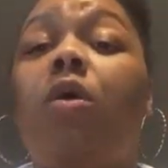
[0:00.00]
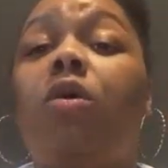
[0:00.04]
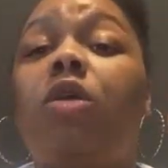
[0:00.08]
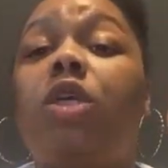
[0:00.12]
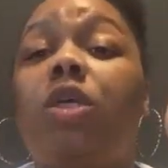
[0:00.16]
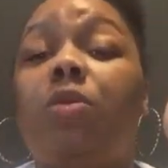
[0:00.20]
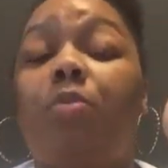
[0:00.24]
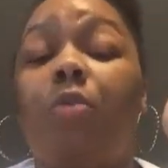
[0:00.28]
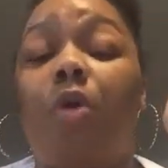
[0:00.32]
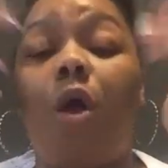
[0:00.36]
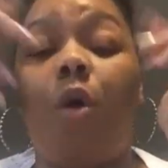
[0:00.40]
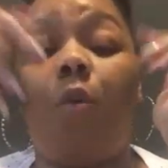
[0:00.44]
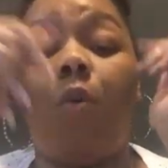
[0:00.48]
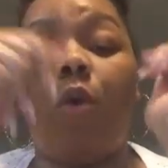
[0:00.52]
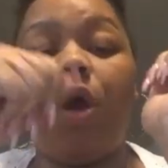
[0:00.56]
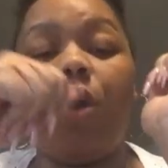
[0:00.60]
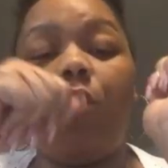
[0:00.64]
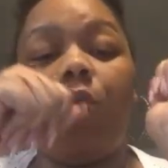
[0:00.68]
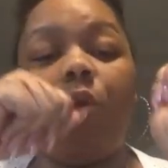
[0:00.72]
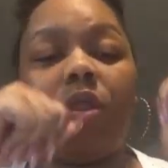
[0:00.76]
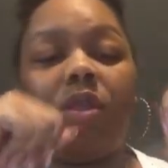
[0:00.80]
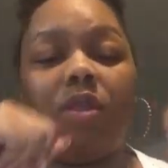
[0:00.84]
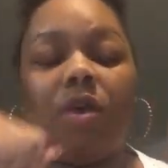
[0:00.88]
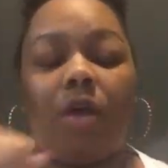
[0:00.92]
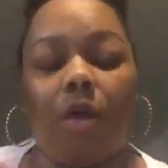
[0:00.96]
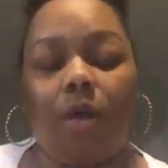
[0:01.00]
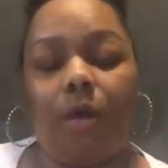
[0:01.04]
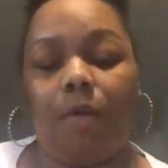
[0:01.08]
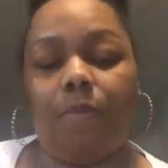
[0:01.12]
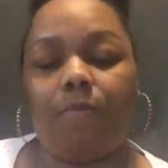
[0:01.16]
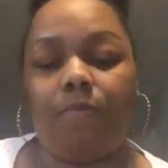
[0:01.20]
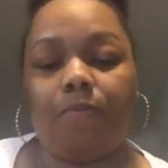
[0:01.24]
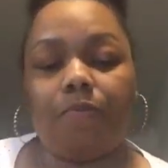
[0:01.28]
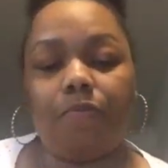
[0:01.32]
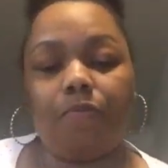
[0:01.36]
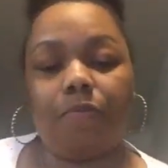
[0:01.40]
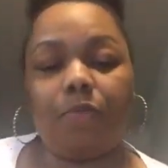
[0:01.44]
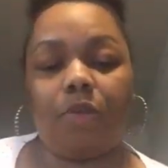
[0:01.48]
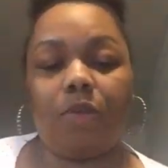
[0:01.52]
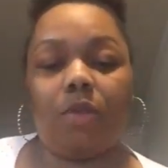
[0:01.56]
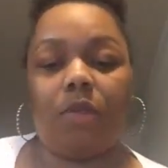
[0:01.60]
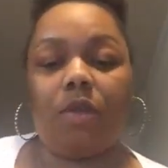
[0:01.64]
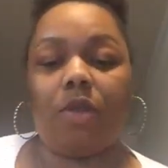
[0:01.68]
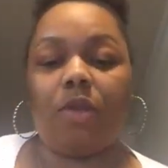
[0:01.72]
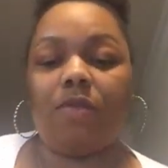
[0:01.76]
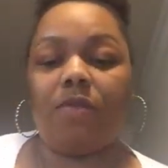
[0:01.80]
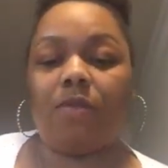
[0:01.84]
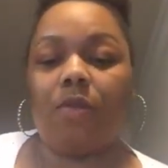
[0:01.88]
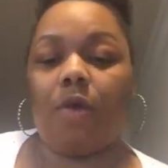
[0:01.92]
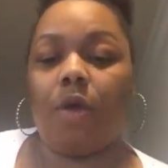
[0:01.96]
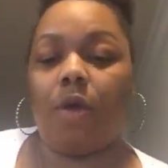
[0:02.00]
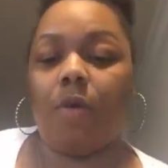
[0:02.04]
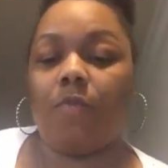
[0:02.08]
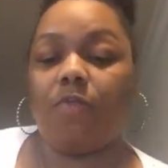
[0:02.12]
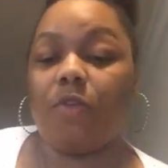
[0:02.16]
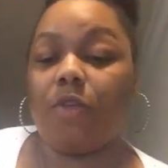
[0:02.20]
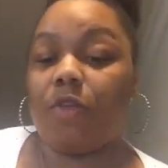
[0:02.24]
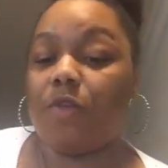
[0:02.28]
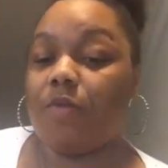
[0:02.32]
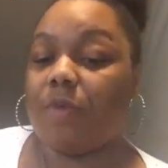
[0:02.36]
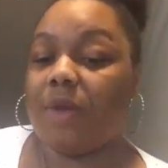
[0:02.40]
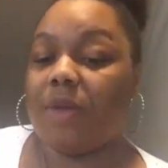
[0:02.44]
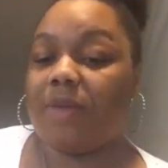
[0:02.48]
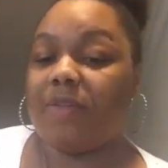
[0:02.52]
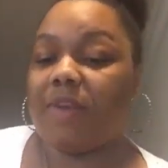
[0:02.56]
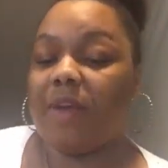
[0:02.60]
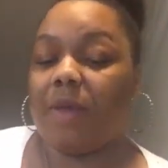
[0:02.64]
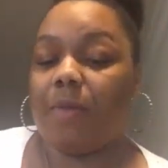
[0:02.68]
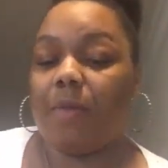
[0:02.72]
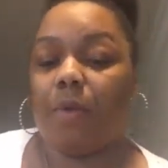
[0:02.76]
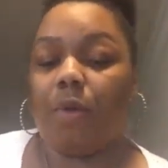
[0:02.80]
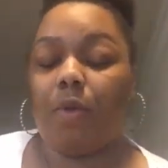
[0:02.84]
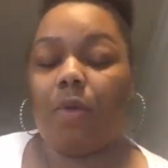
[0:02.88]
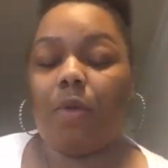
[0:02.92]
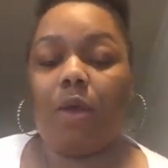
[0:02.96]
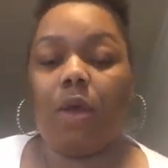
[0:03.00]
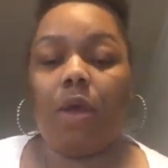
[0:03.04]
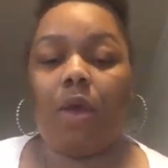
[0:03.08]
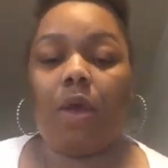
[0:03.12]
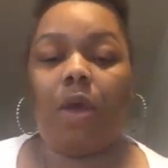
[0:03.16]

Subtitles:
She brought Will with her to the red table,